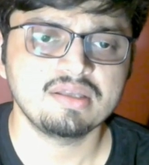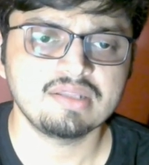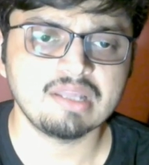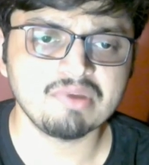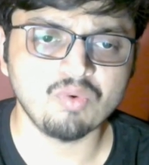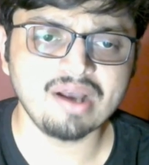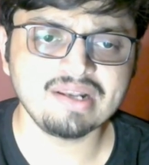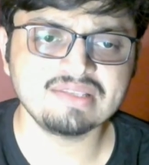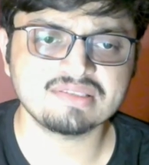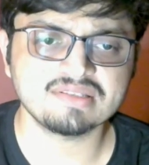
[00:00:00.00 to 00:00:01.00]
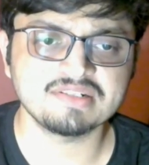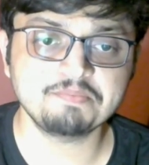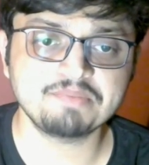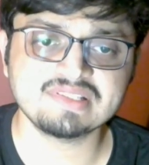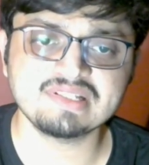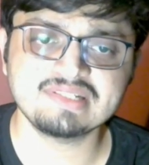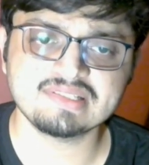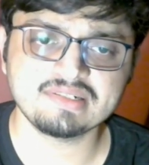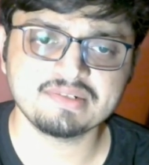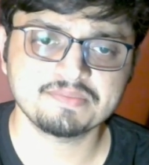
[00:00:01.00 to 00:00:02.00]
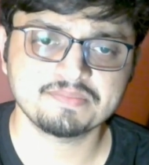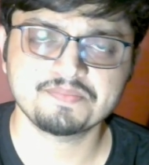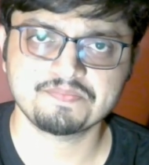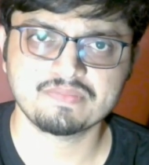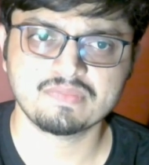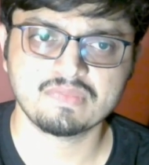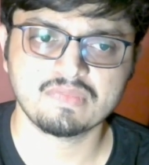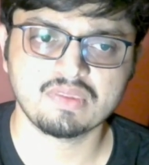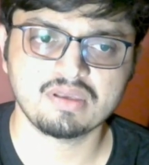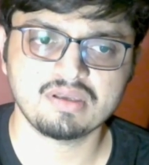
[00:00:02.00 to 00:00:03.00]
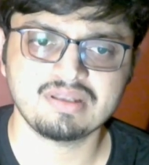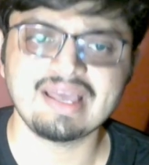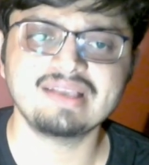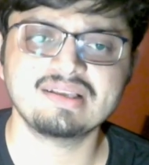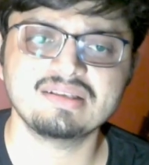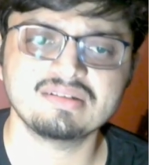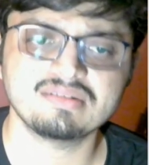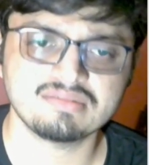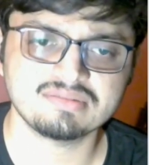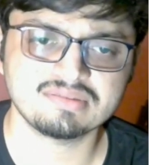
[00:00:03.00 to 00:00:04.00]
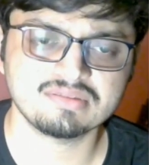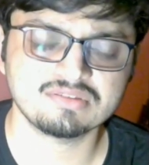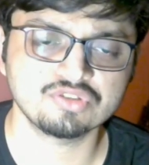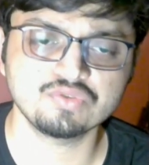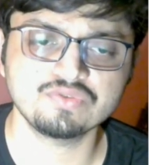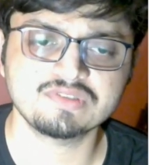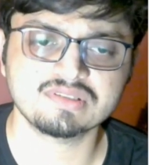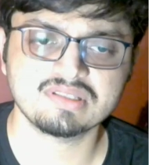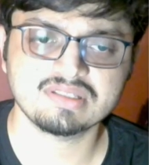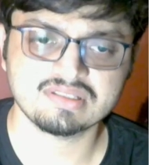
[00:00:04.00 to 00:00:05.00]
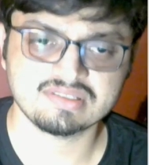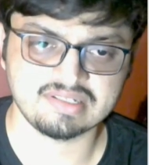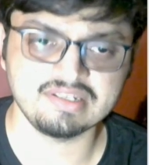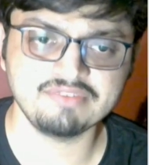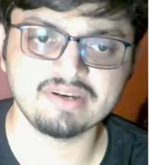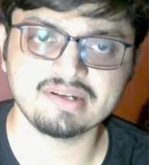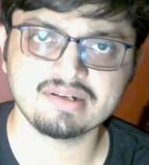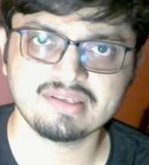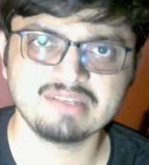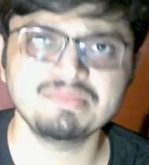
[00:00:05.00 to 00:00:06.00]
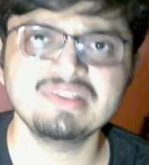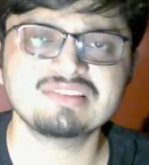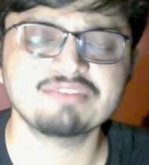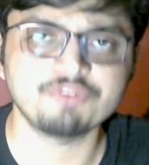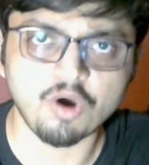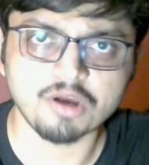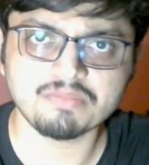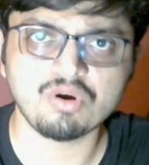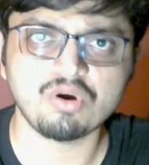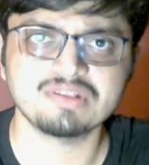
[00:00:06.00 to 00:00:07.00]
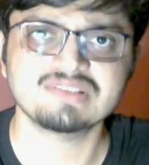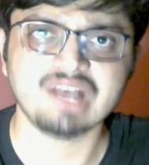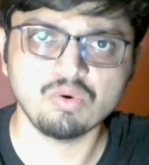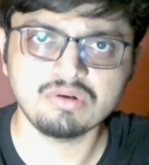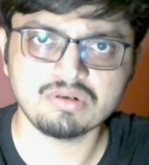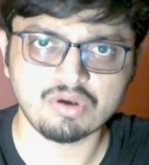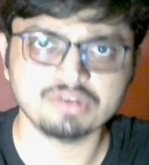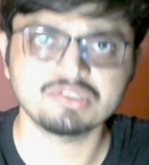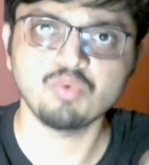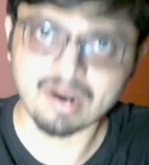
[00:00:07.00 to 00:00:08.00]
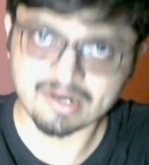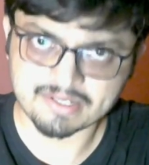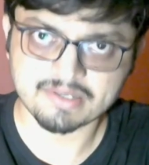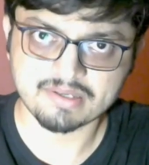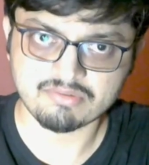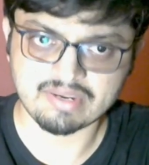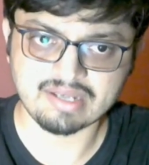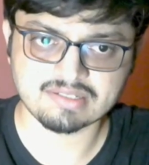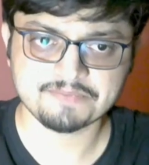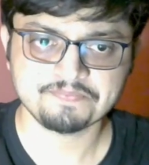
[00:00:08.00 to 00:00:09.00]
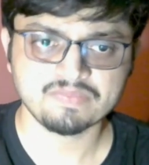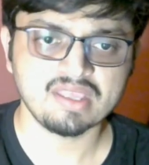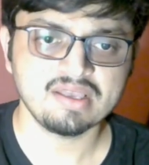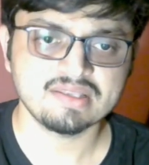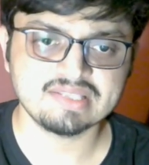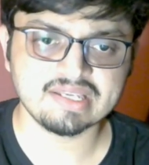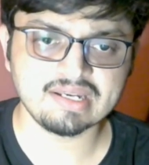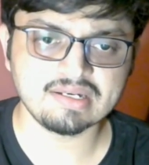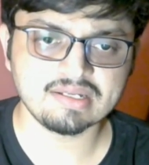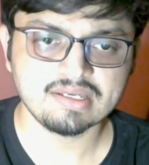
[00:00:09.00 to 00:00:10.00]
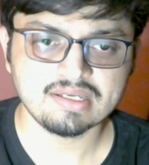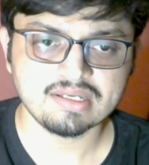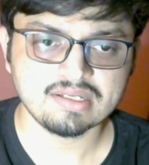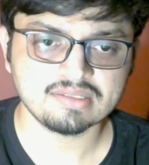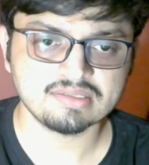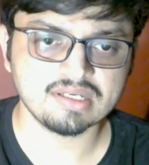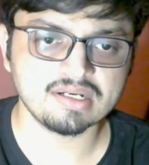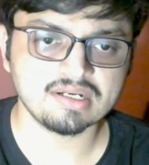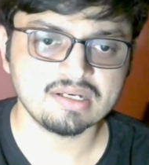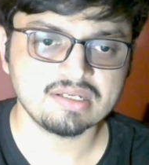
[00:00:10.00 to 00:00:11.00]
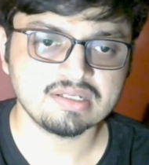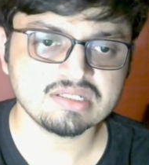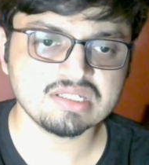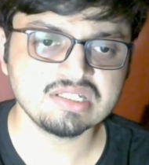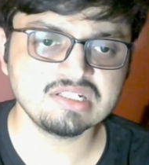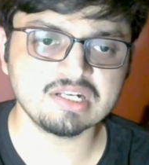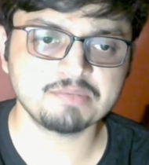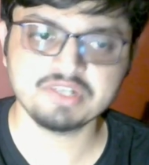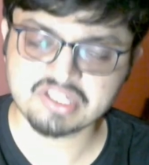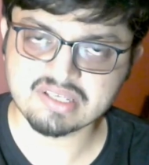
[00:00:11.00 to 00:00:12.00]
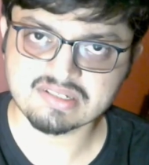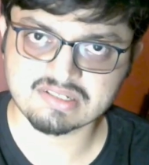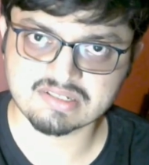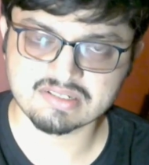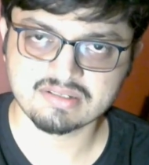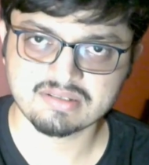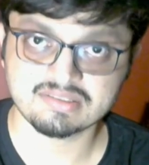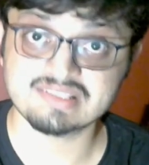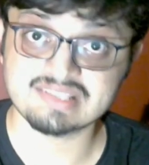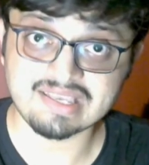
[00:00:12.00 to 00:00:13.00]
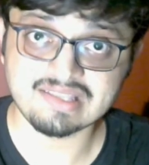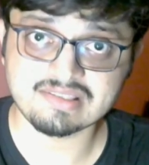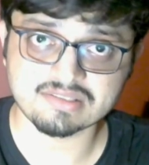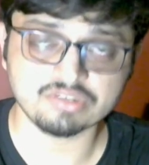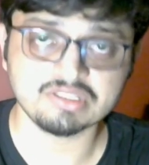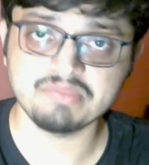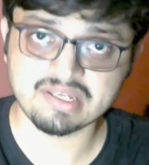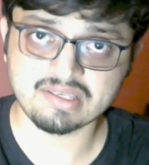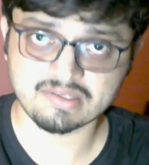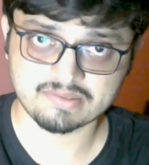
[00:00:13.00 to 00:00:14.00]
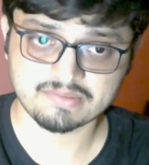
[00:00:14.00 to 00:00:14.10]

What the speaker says: Number one is representation, like Saussure's signifier. It means the form or the sound or the word, right? Second, the interpretant, the sense or the meaning